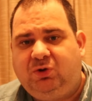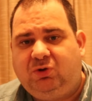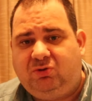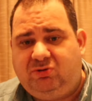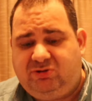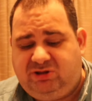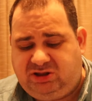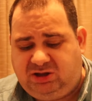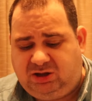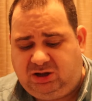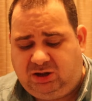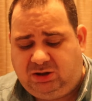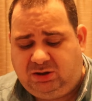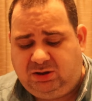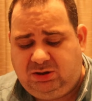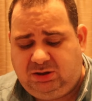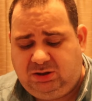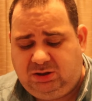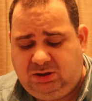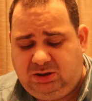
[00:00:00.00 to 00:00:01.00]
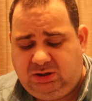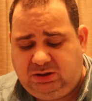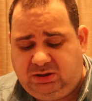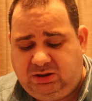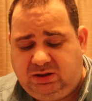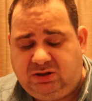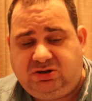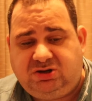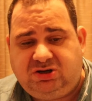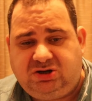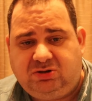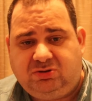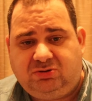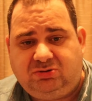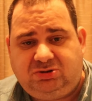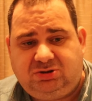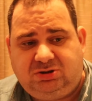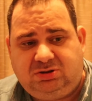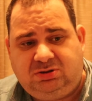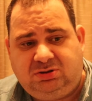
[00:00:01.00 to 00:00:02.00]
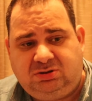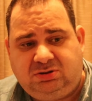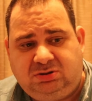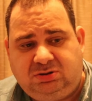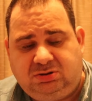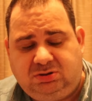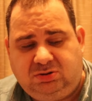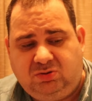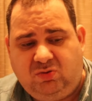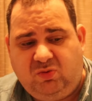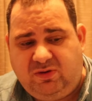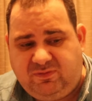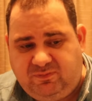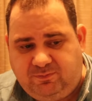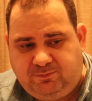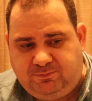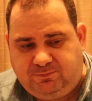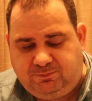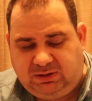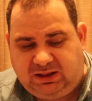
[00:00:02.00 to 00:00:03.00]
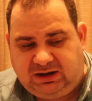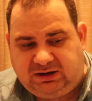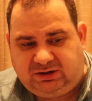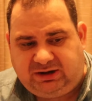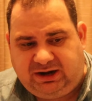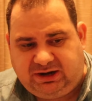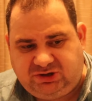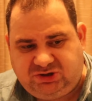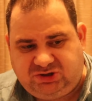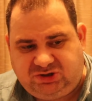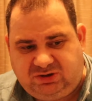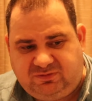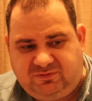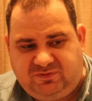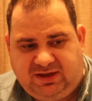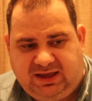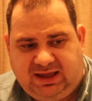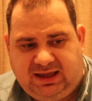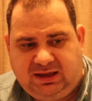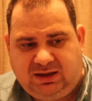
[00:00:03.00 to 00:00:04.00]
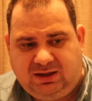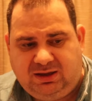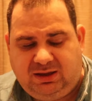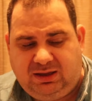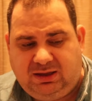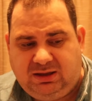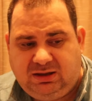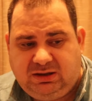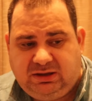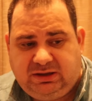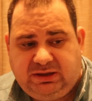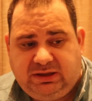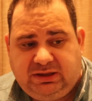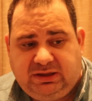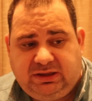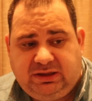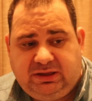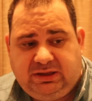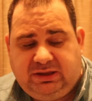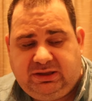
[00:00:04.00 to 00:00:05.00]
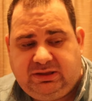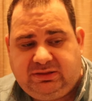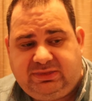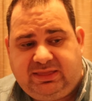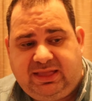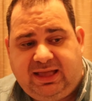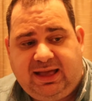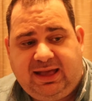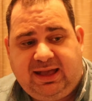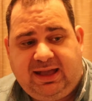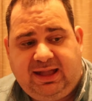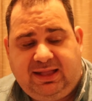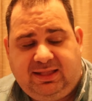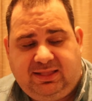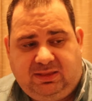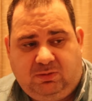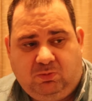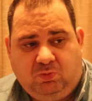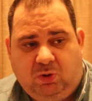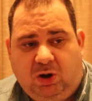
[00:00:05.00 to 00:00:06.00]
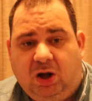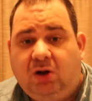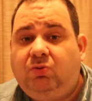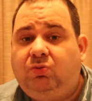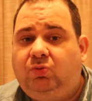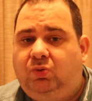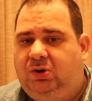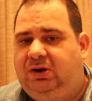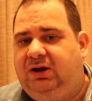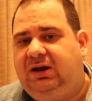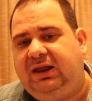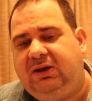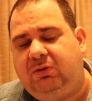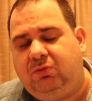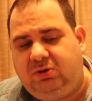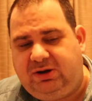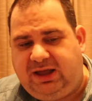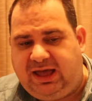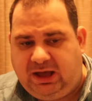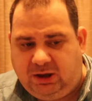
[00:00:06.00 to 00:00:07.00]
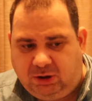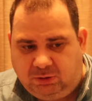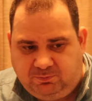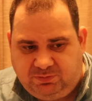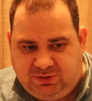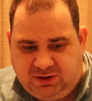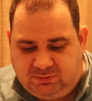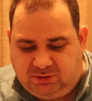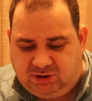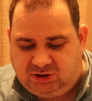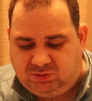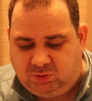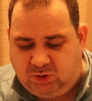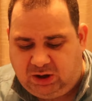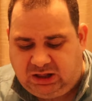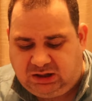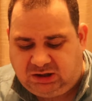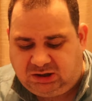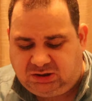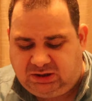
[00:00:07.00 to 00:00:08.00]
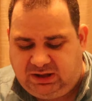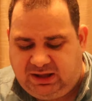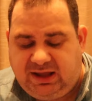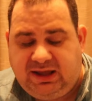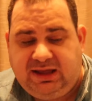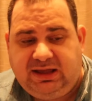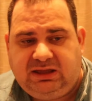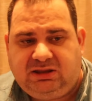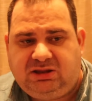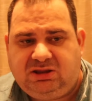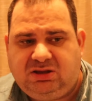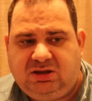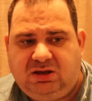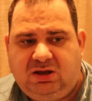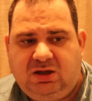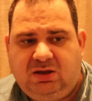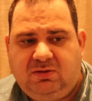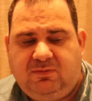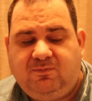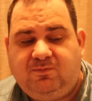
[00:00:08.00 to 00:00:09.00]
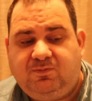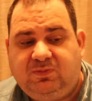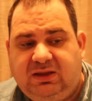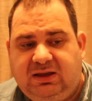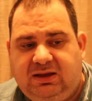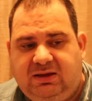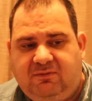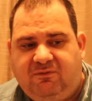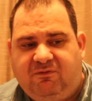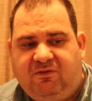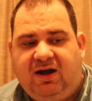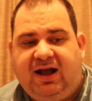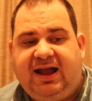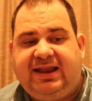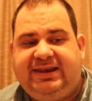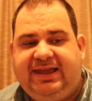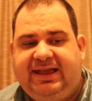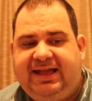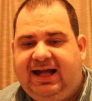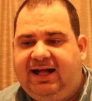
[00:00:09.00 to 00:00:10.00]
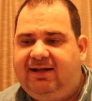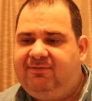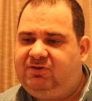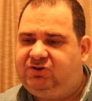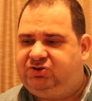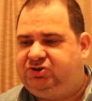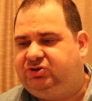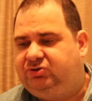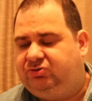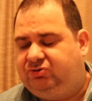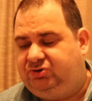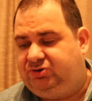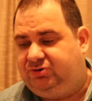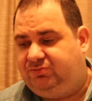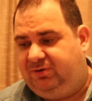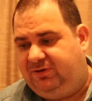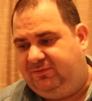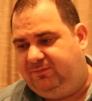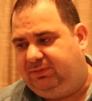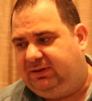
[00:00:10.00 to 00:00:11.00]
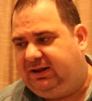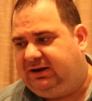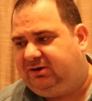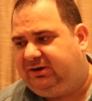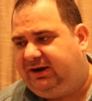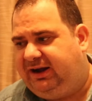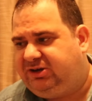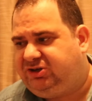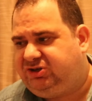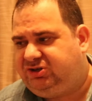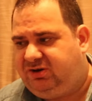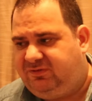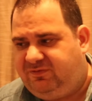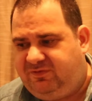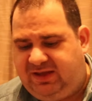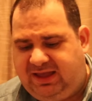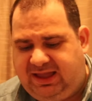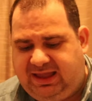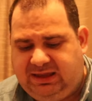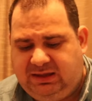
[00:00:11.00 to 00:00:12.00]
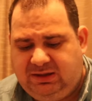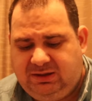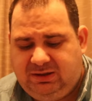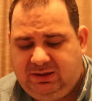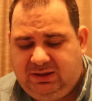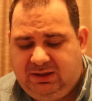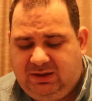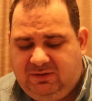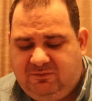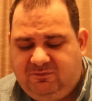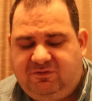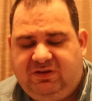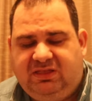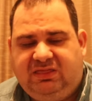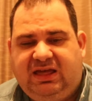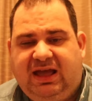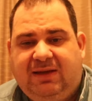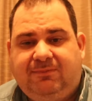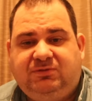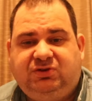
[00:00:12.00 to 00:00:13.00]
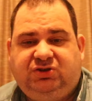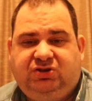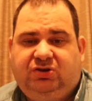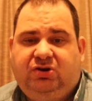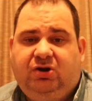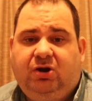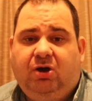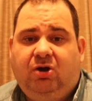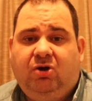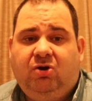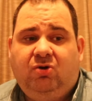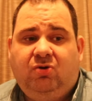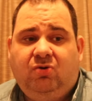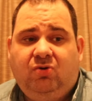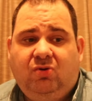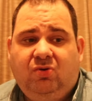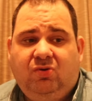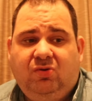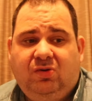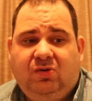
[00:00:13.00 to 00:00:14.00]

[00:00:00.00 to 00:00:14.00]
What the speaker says: Also, the children with bladder extrophy, that what really would help them as well is finding other children with bladder extrophy for them to know